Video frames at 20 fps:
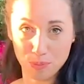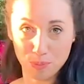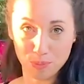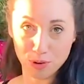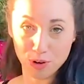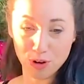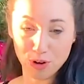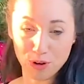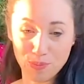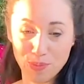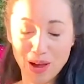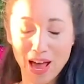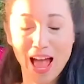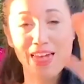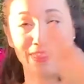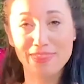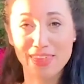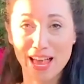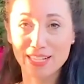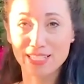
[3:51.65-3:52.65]
the broom,
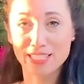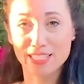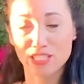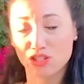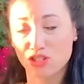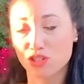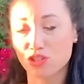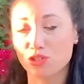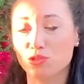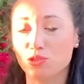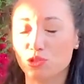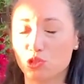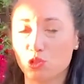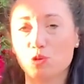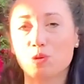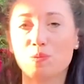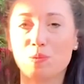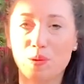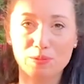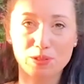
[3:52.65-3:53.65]
and that's to
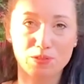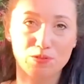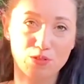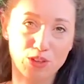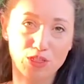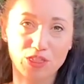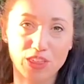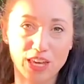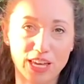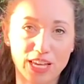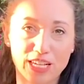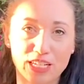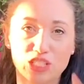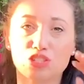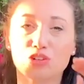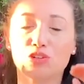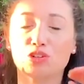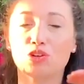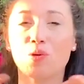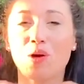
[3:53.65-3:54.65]
sweep up different things
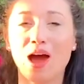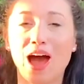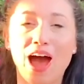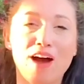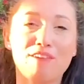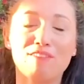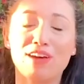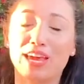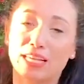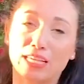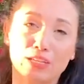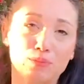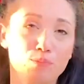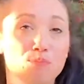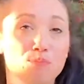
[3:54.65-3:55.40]
so you don't have any